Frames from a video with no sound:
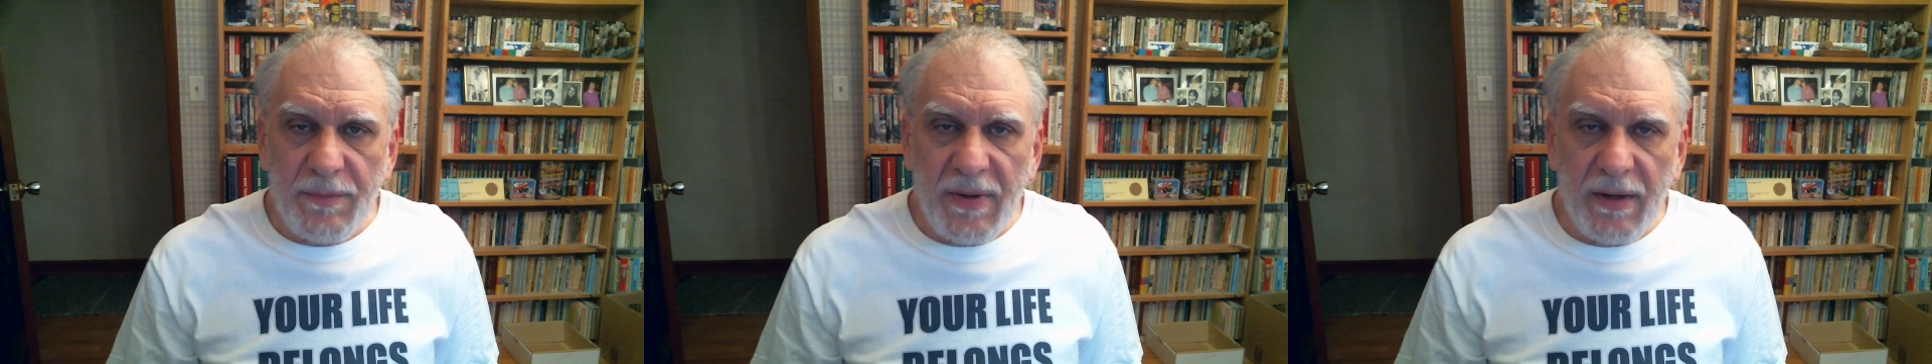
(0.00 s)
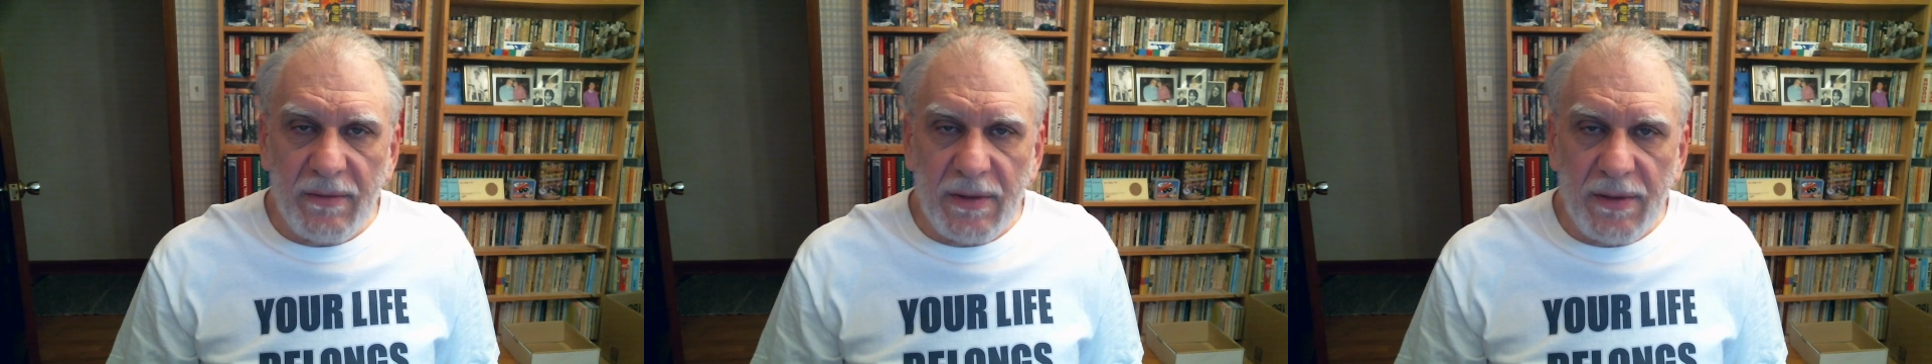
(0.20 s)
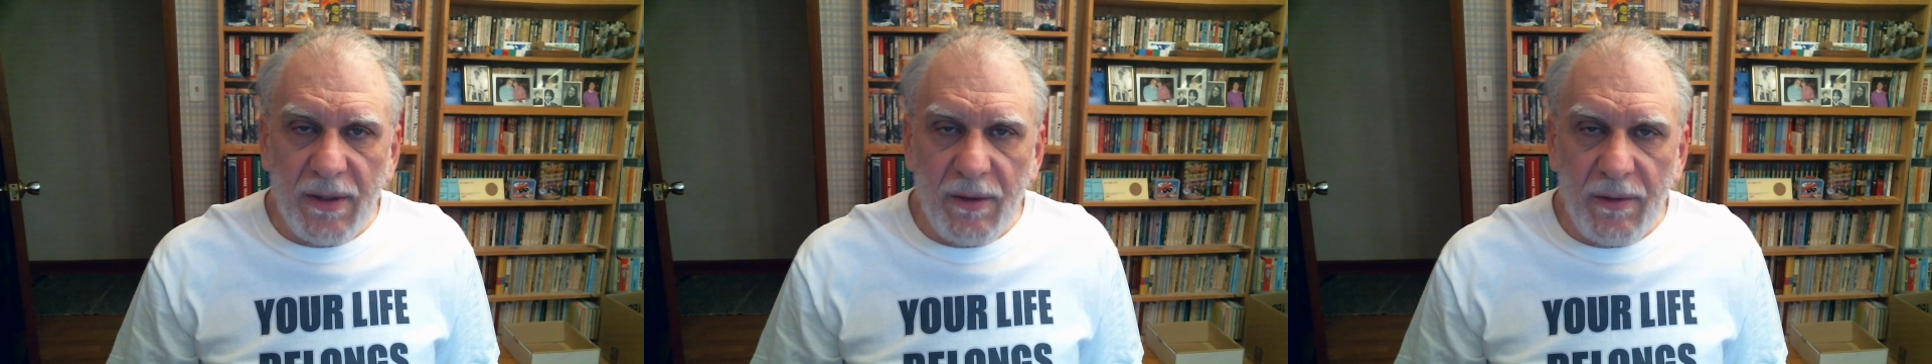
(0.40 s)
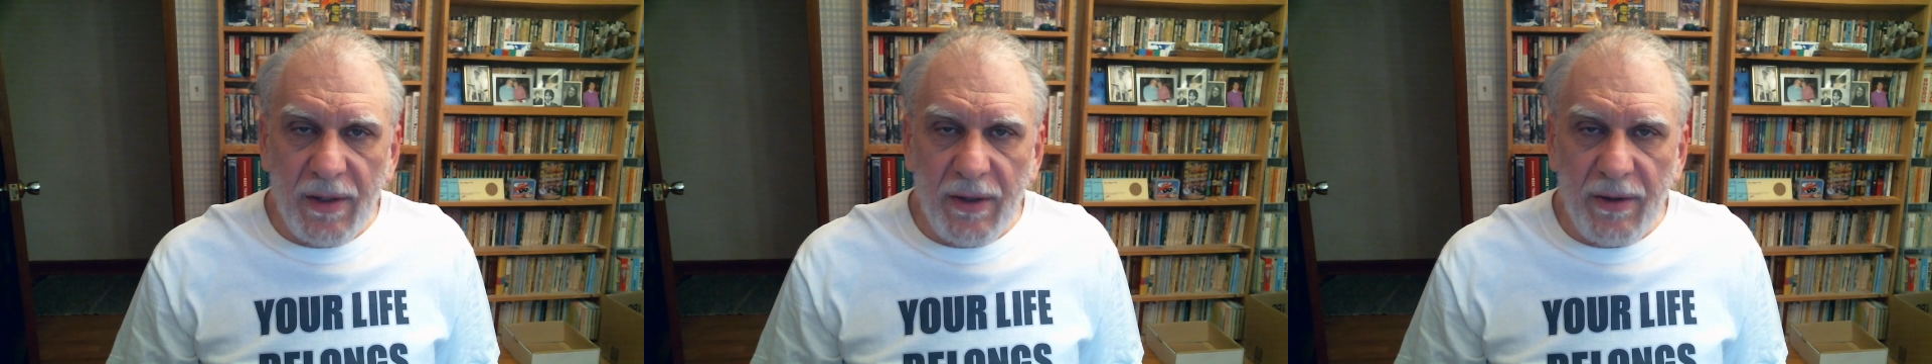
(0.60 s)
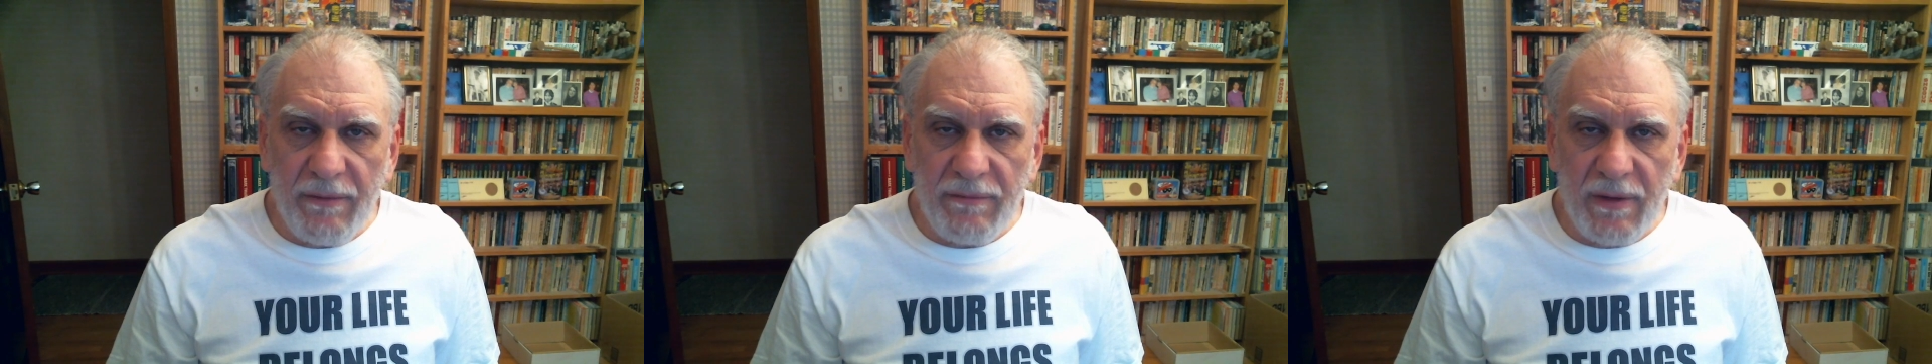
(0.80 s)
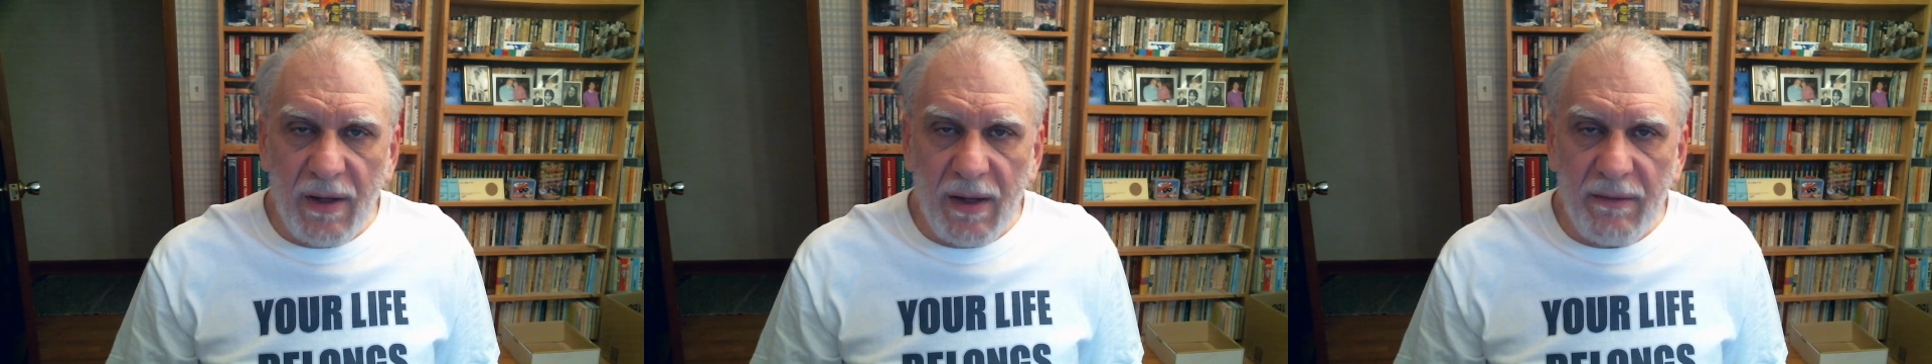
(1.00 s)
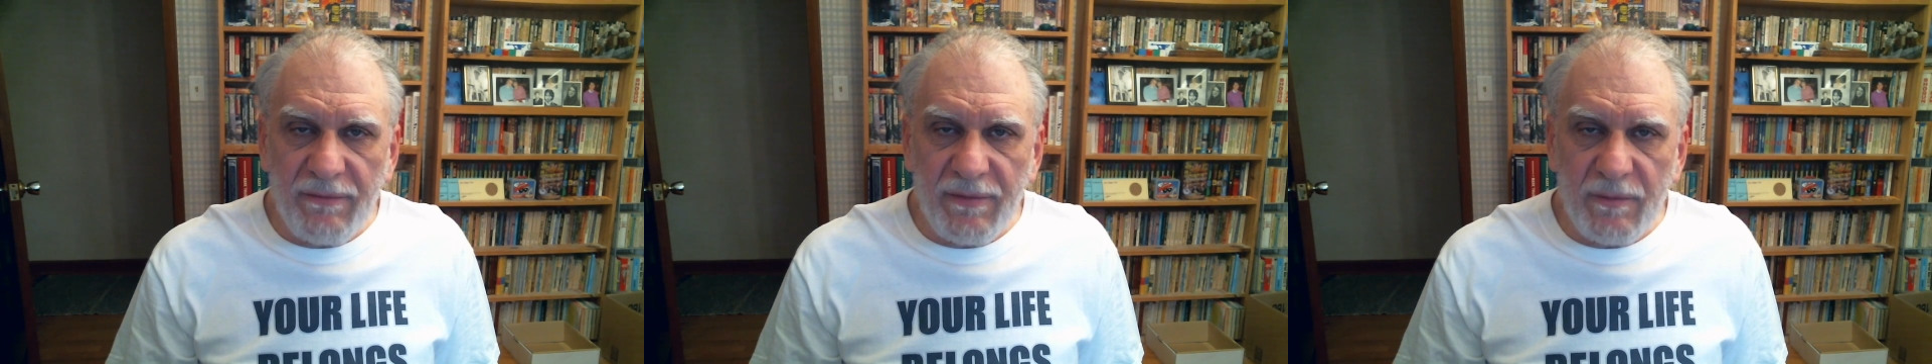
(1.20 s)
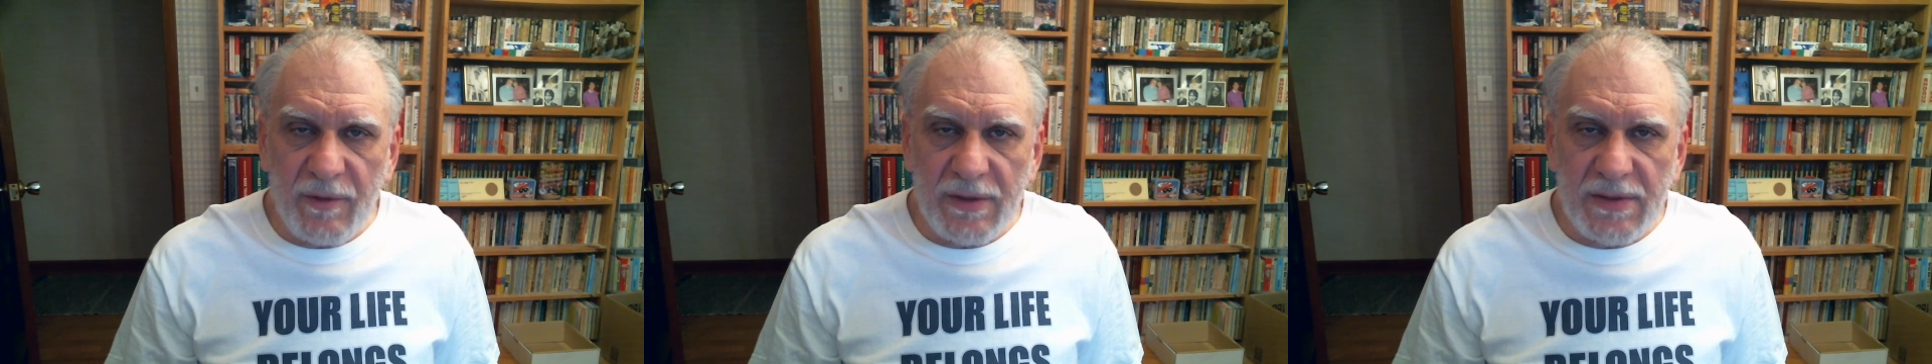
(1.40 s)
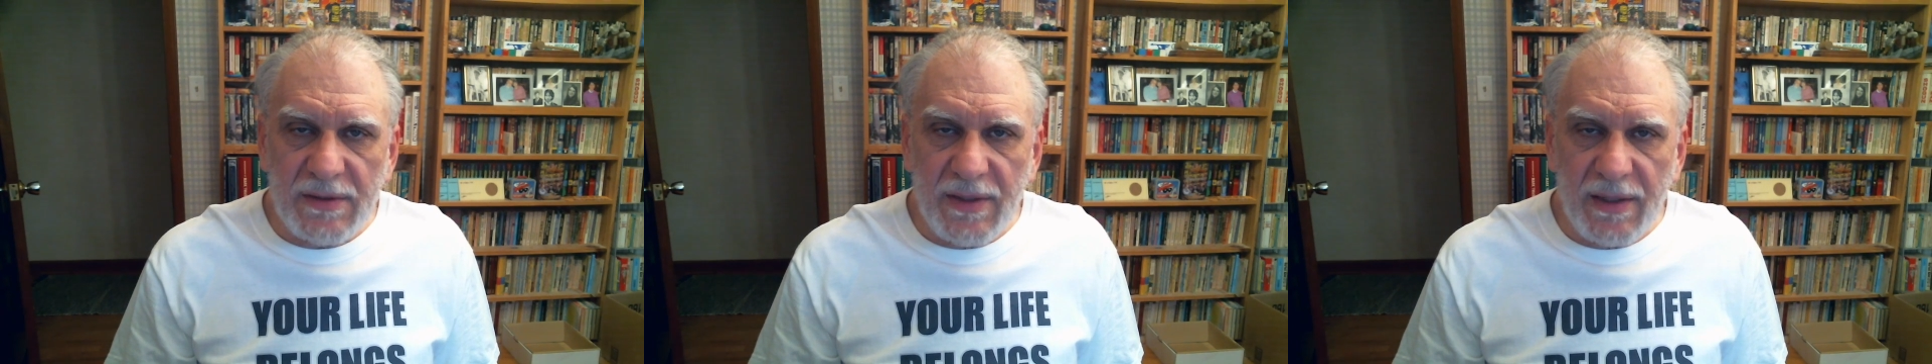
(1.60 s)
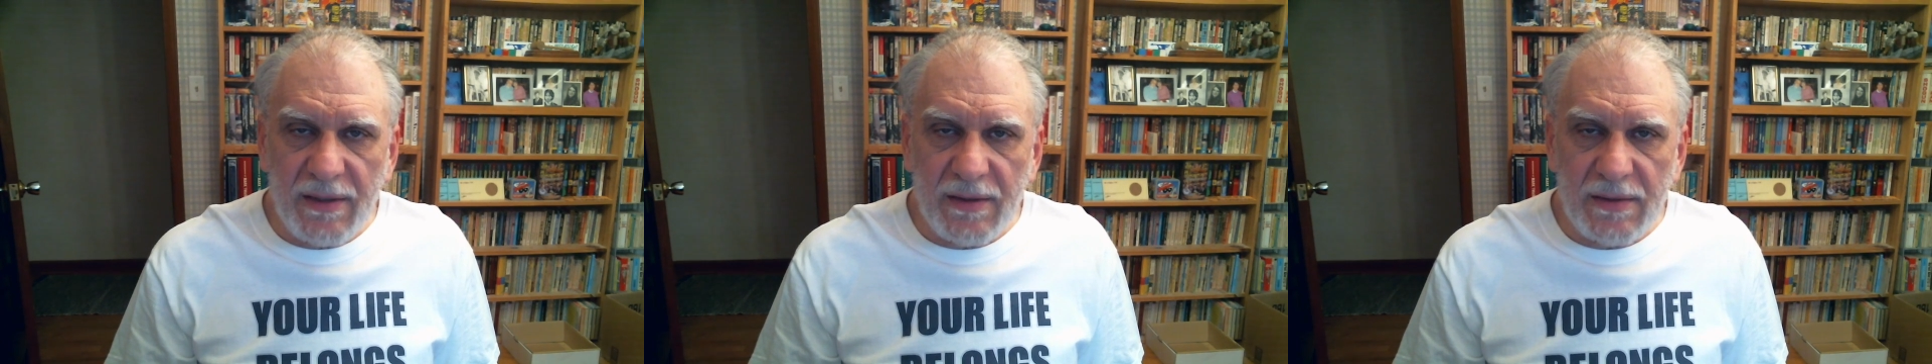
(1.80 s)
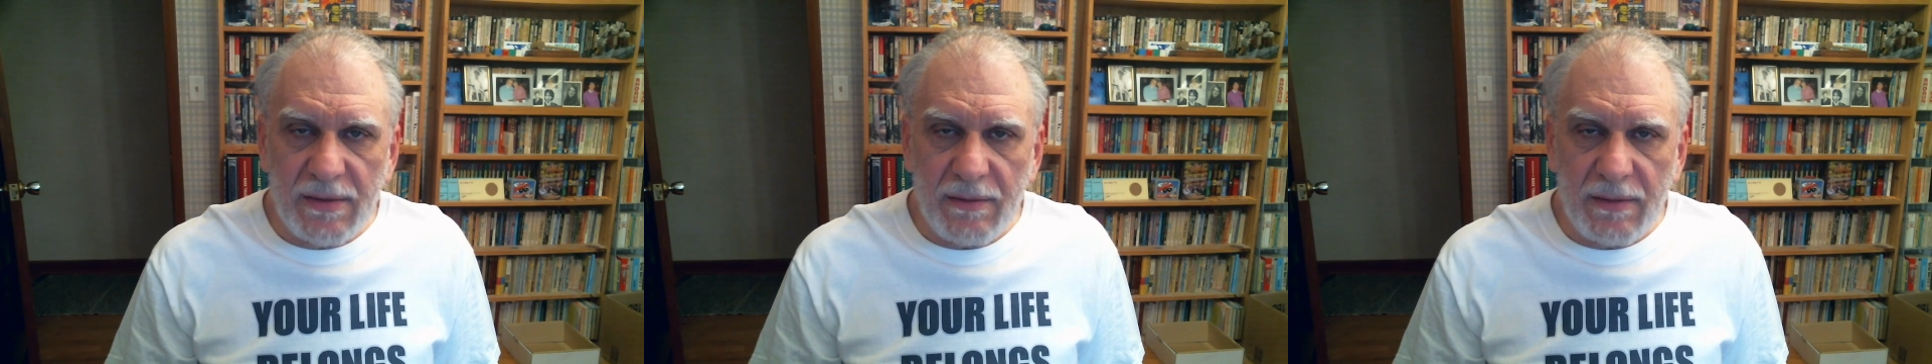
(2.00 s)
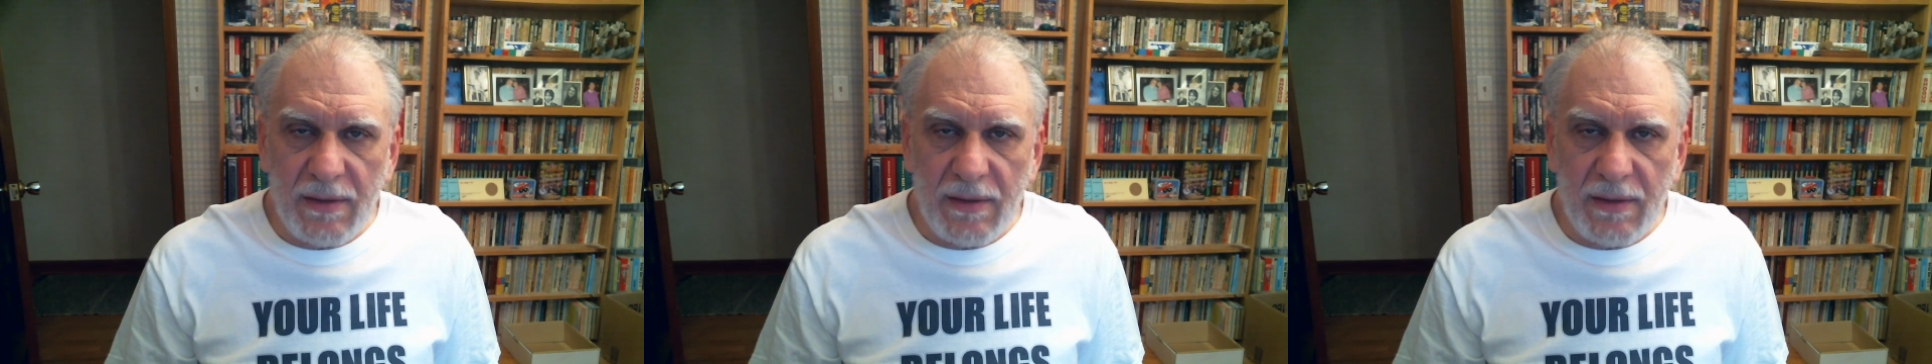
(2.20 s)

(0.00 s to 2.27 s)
apparently no area of life in which statists and